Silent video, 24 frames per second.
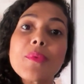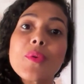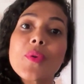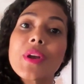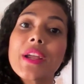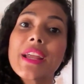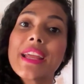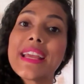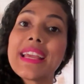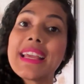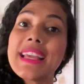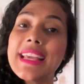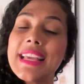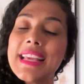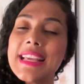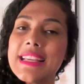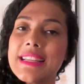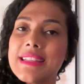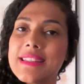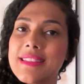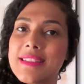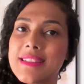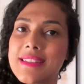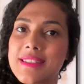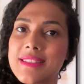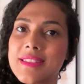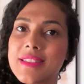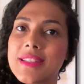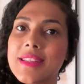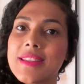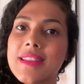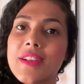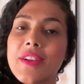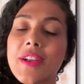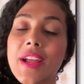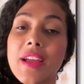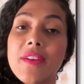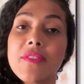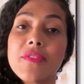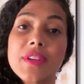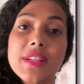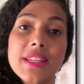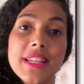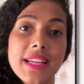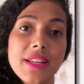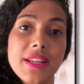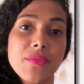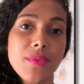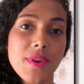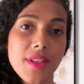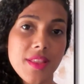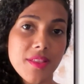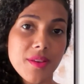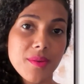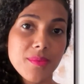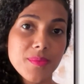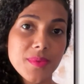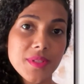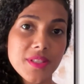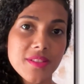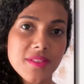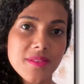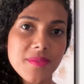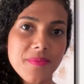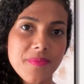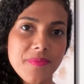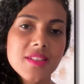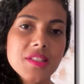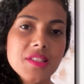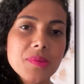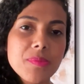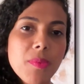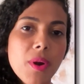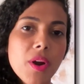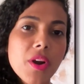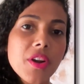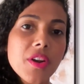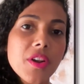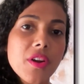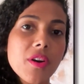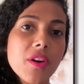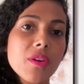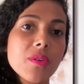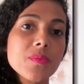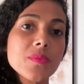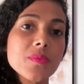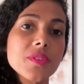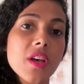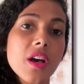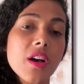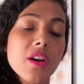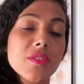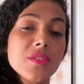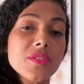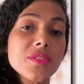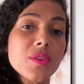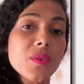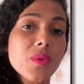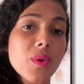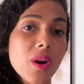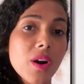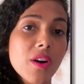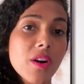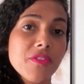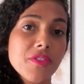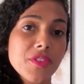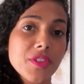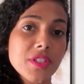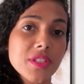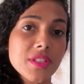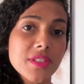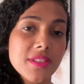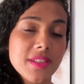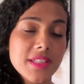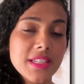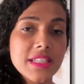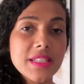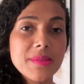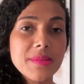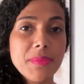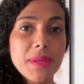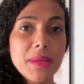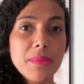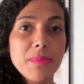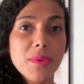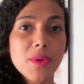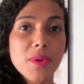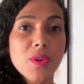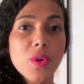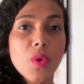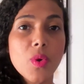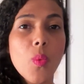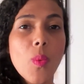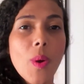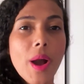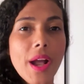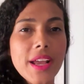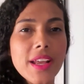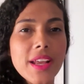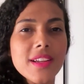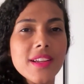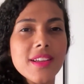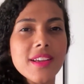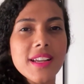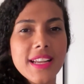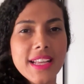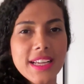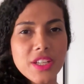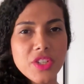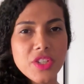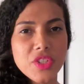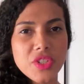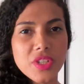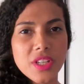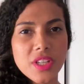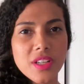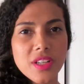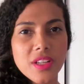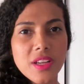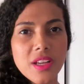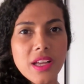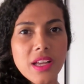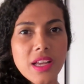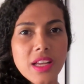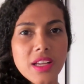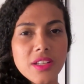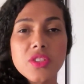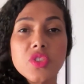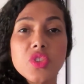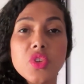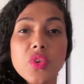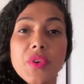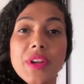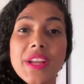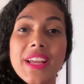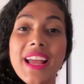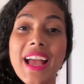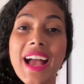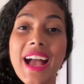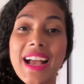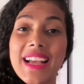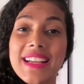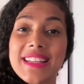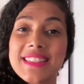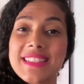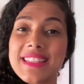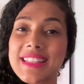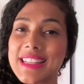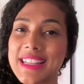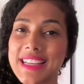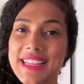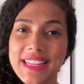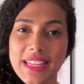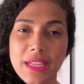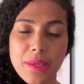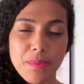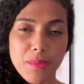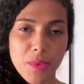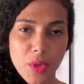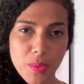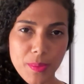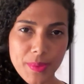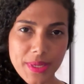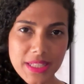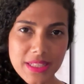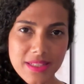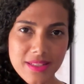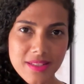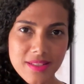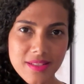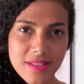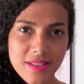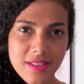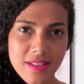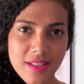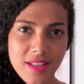more ease to their everyday rhythms. Smart homes also offer to these people quiet connection during isolating moments,